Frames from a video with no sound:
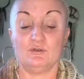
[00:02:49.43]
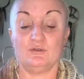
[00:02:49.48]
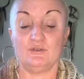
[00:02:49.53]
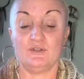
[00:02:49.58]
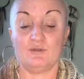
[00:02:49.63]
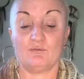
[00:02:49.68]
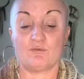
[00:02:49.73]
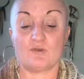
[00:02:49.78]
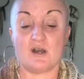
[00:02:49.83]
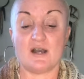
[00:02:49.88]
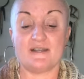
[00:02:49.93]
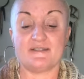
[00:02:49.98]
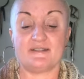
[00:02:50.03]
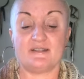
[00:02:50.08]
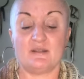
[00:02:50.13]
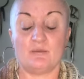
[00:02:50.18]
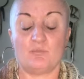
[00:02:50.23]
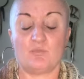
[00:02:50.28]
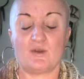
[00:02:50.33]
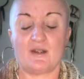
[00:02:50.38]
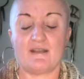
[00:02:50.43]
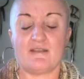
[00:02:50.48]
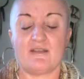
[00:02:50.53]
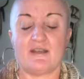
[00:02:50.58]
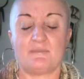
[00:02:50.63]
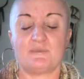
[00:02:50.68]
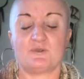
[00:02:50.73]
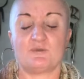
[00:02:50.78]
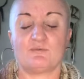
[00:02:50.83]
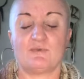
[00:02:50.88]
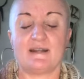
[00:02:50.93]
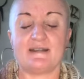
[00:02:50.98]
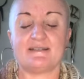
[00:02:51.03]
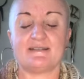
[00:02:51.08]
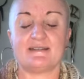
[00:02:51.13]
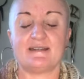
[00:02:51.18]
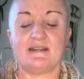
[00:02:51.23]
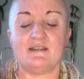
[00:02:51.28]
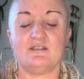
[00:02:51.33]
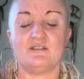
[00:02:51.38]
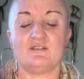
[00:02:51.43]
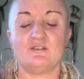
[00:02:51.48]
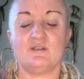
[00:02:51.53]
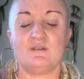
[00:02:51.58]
and you're rising the breath up to rest into